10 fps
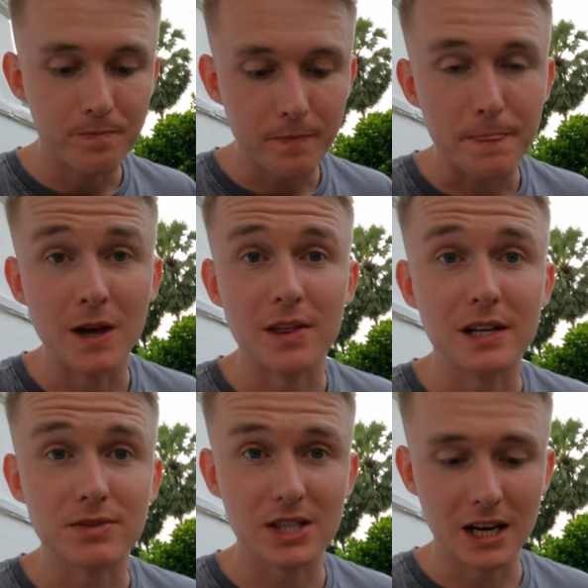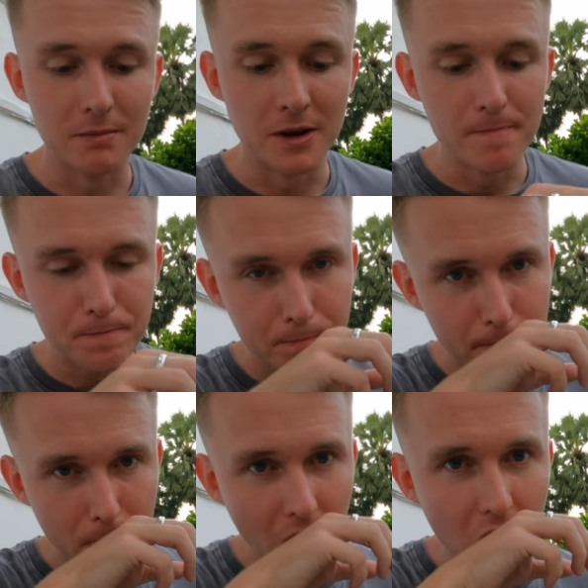Yeah, sorry. Yeah, thanks for telling me.
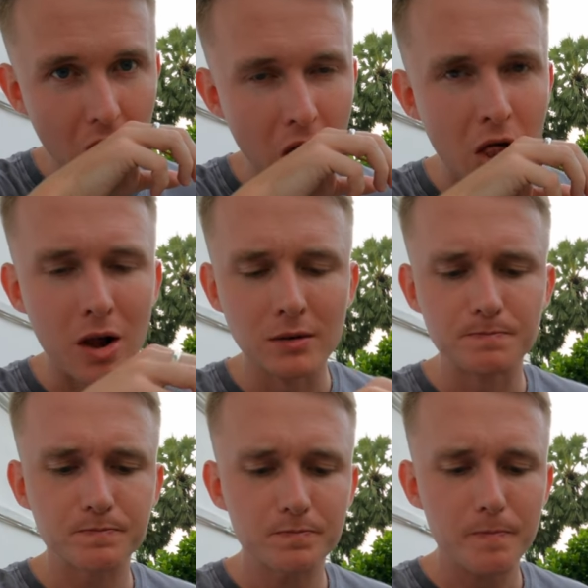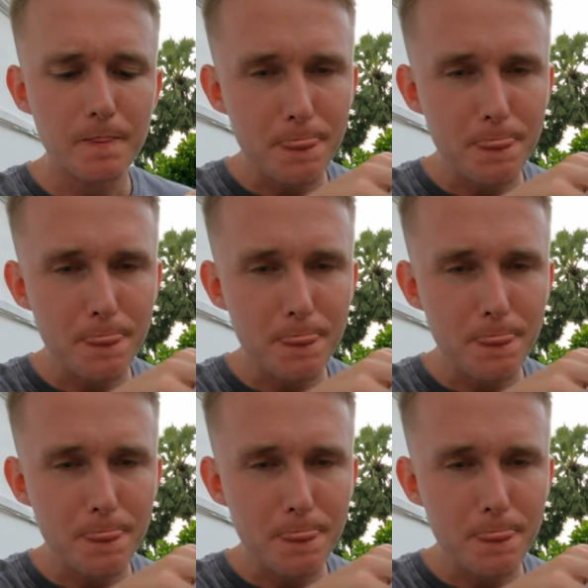Oh, oh. sorry.